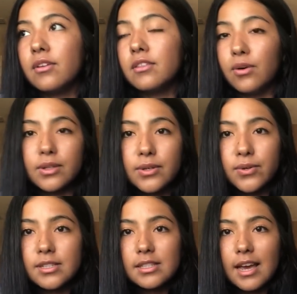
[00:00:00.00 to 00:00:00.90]
The old
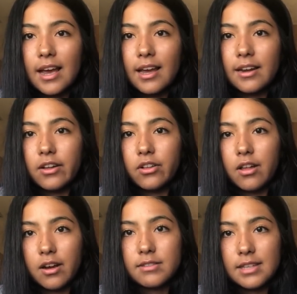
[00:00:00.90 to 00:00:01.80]
course had a
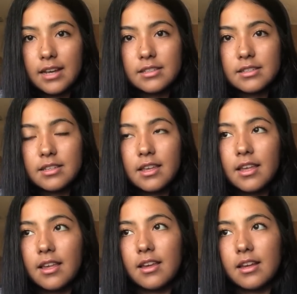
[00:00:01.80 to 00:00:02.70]
lot of tests,
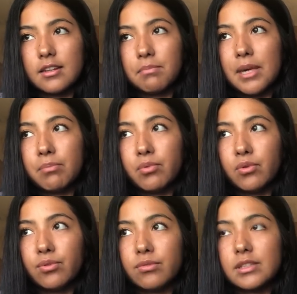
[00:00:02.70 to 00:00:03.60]
and
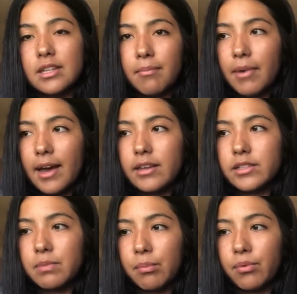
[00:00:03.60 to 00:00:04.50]
people didn't
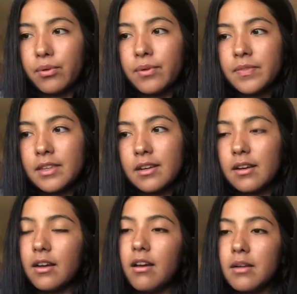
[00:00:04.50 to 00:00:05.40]
pass. People
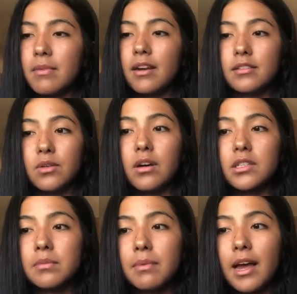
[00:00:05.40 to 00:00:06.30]
got automatically
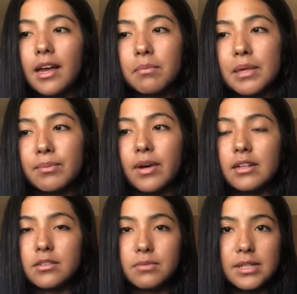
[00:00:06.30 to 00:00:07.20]
washed back. People
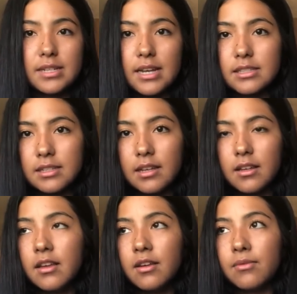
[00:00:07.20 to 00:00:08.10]
had to retest
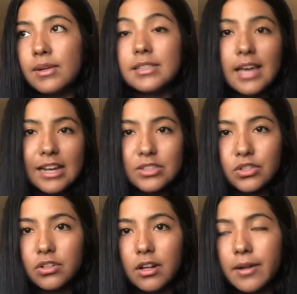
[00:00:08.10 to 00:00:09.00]
it.
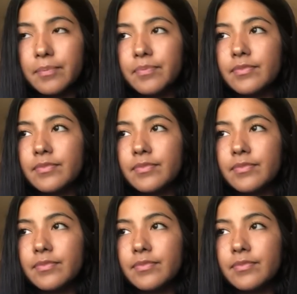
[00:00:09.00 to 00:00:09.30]
Retest a lot.